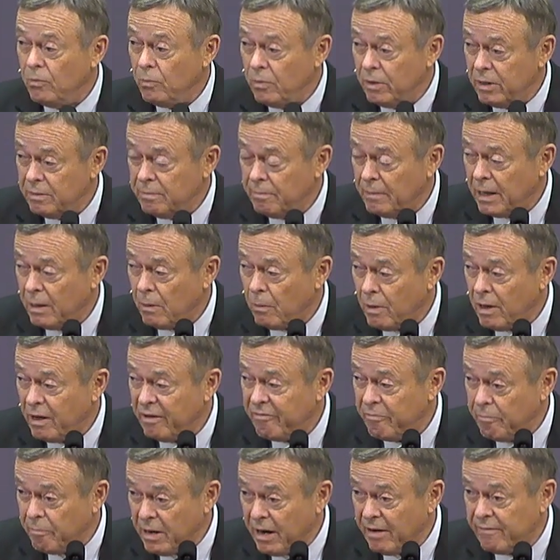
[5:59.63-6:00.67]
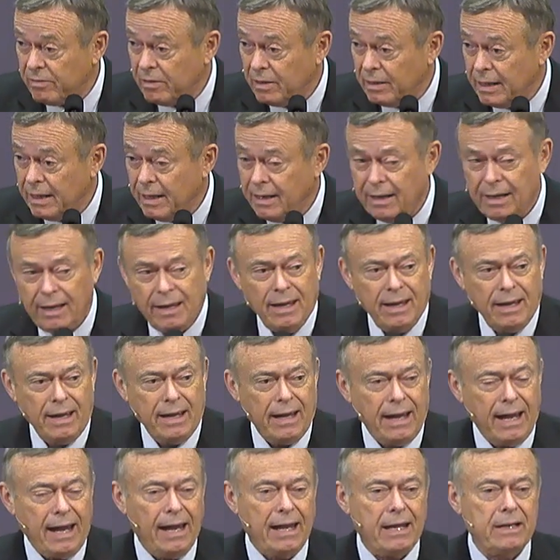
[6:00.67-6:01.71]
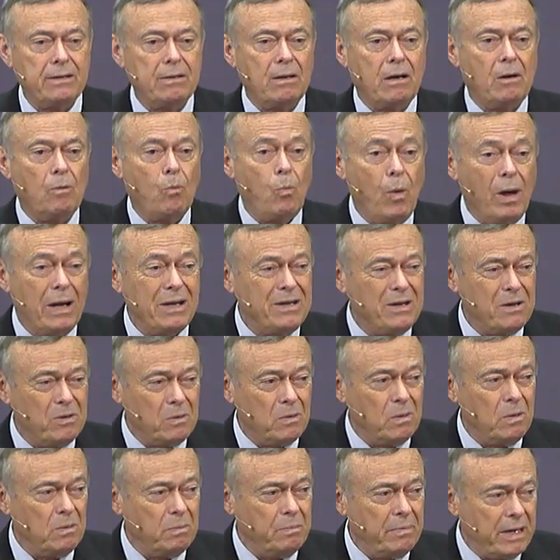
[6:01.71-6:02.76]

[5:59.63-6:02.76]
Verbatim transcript: with my wife Beverly and our one-year-old